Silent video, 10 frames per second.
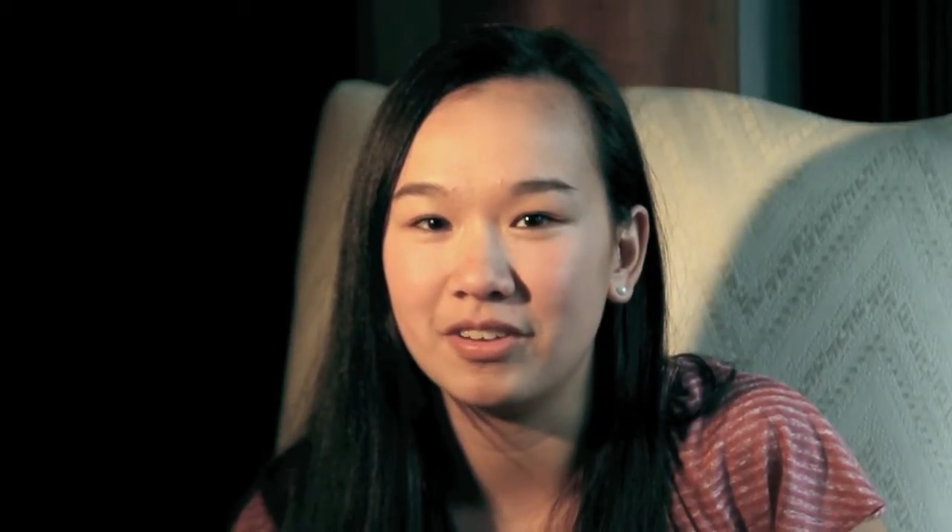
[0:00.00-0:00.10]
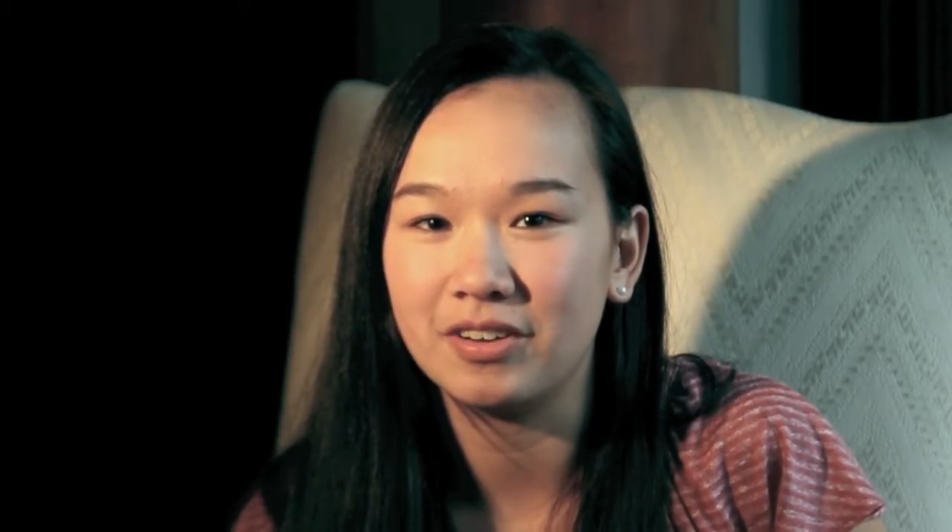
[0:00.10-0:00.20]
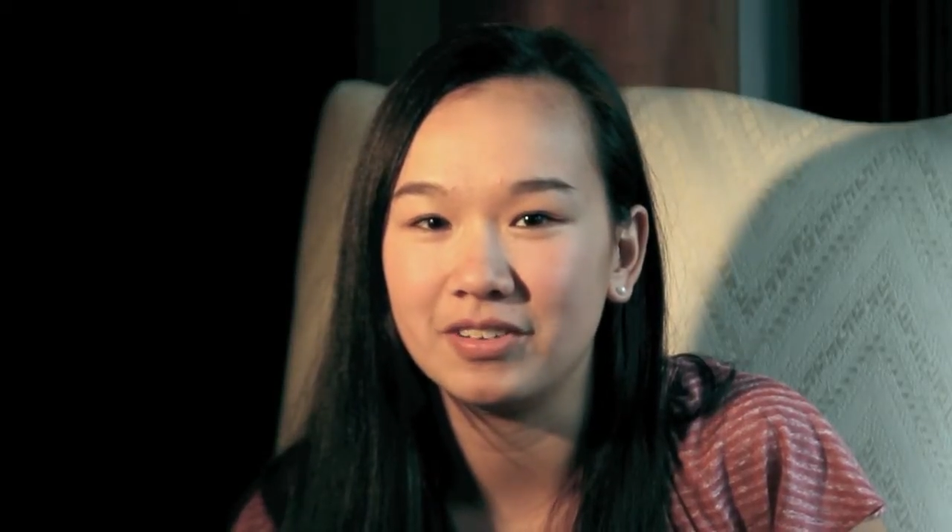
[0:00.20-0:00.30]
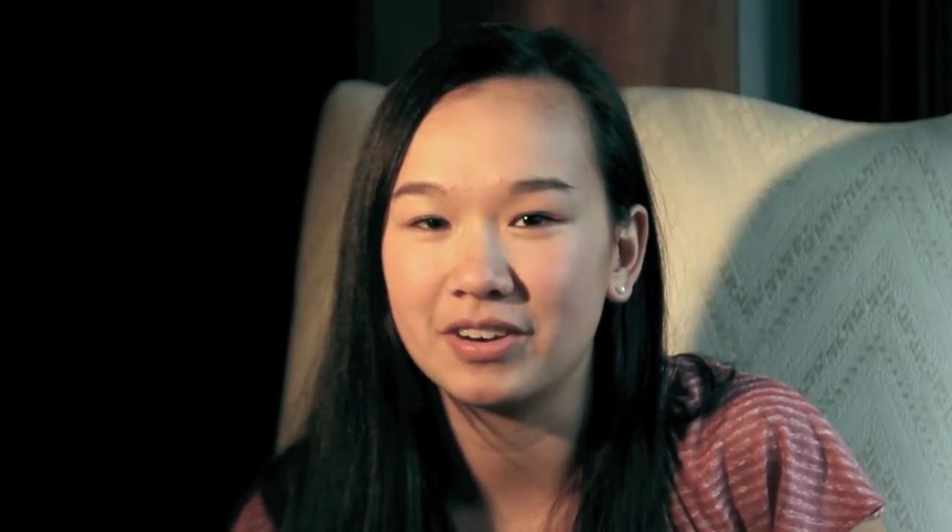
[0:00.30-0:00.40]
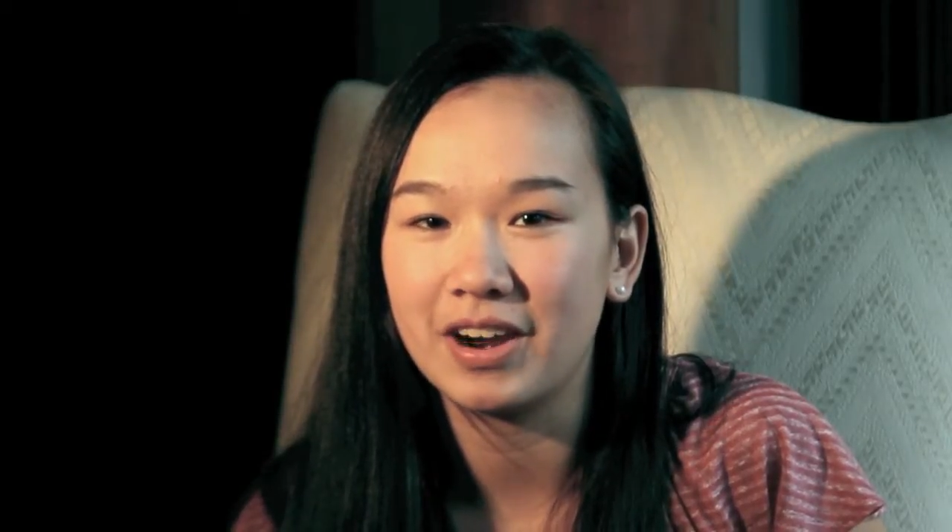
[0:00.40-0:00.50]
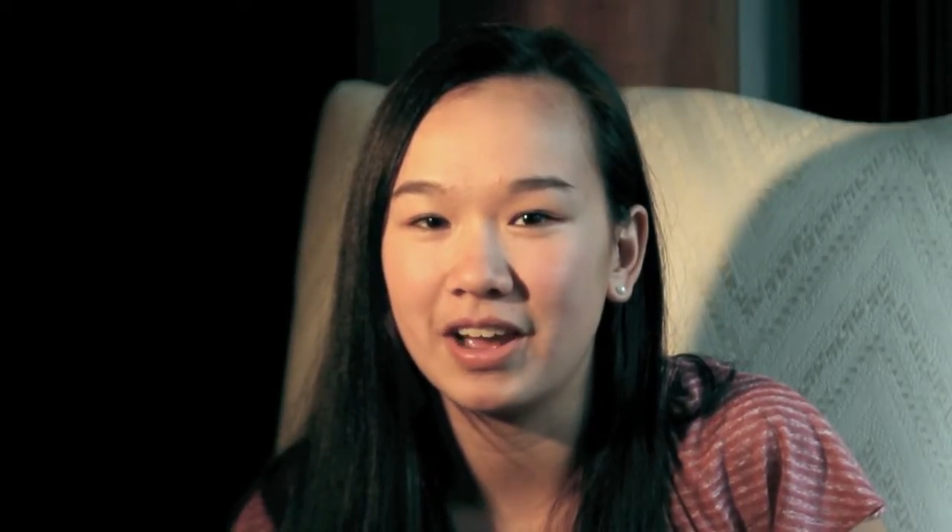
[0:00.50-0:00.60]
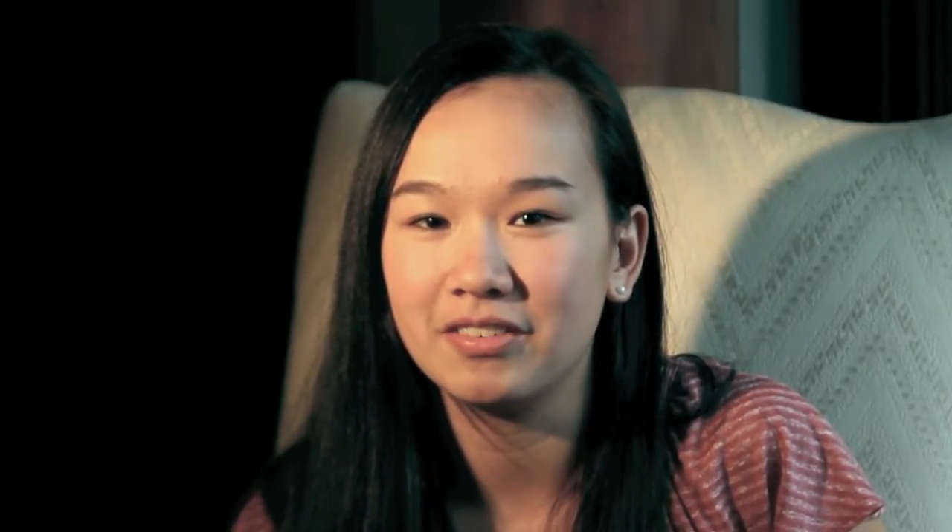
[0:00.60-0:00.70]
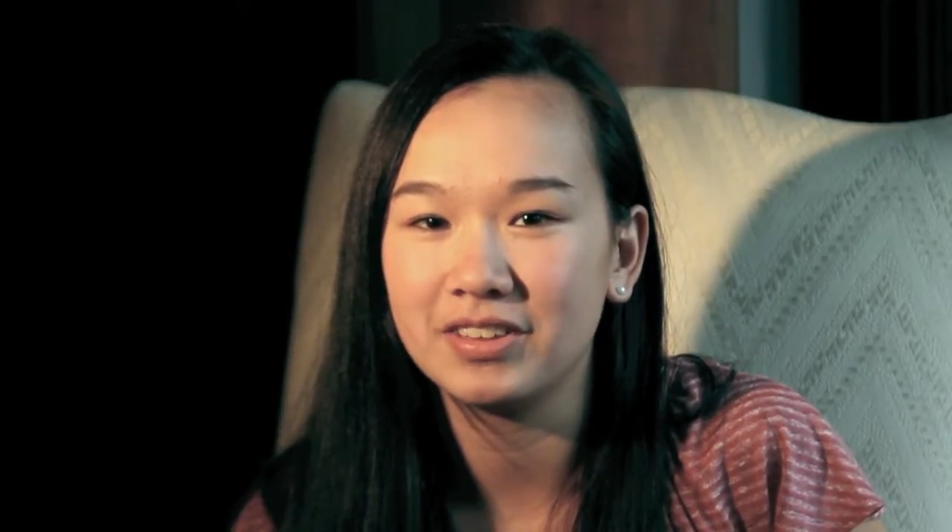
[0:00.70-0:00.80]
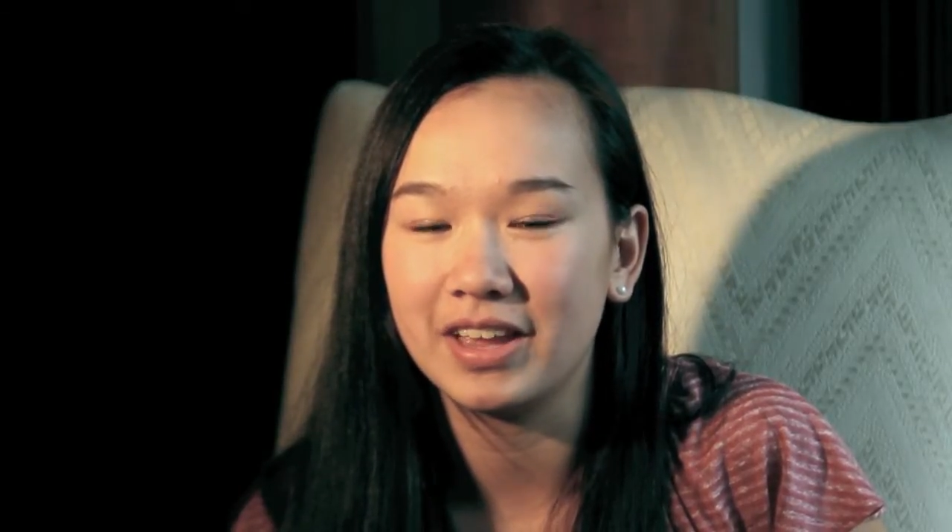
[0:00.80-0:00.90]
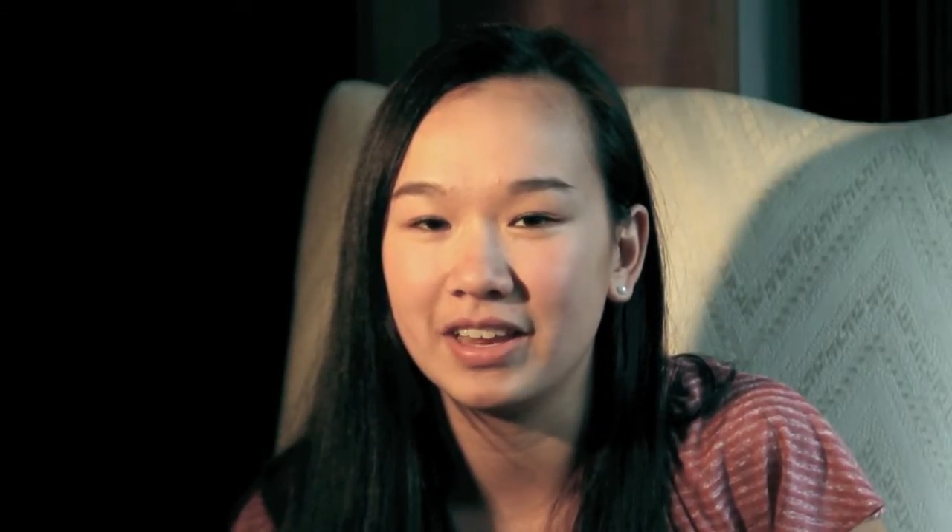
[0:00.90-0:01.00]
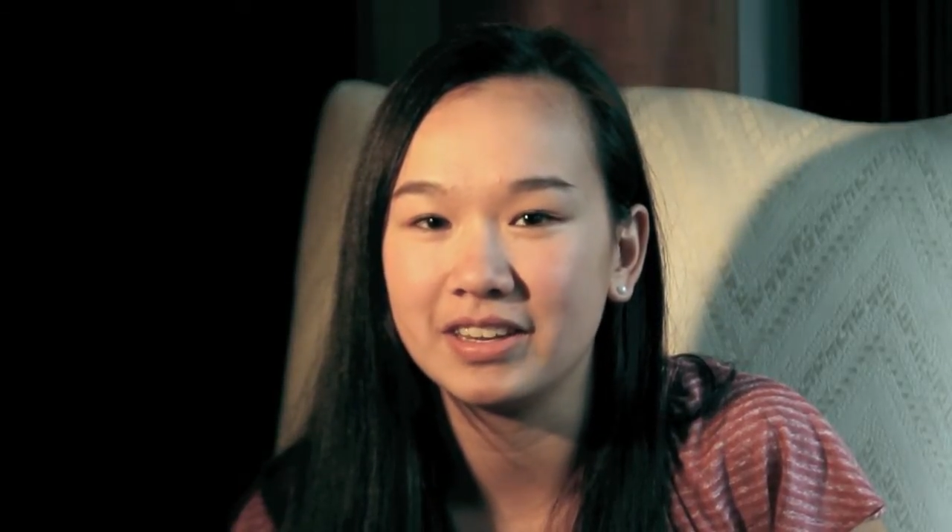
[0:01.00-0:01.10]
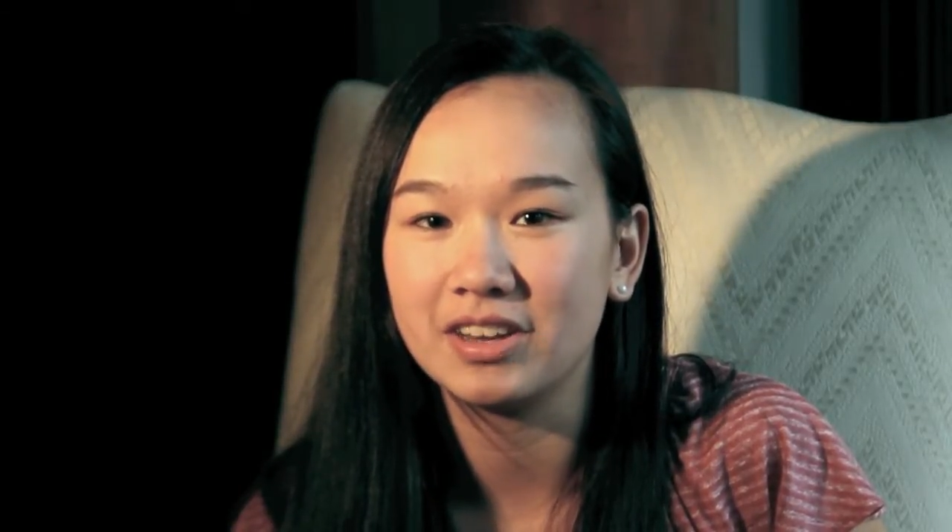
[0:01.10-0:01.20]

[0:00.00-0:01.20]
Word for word: photographs and